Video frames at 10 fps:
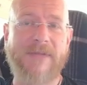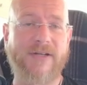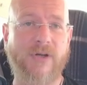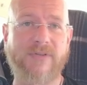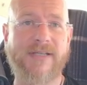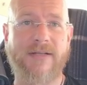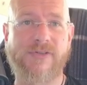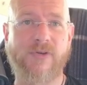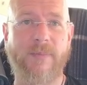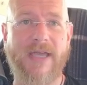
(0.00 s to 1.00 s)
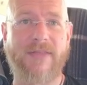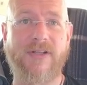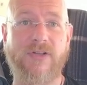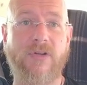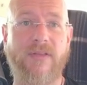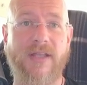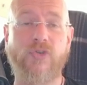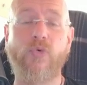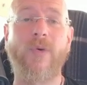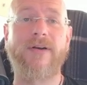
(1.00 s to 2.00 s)
I know it's gotten so bad that
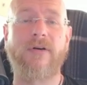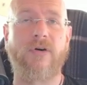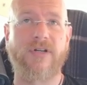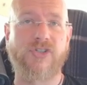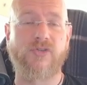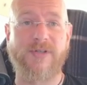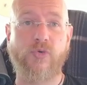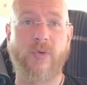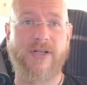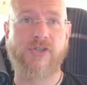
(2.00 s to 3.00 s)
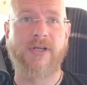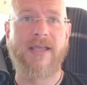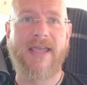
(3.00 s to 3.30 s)
that Twitter or excuse me Twitch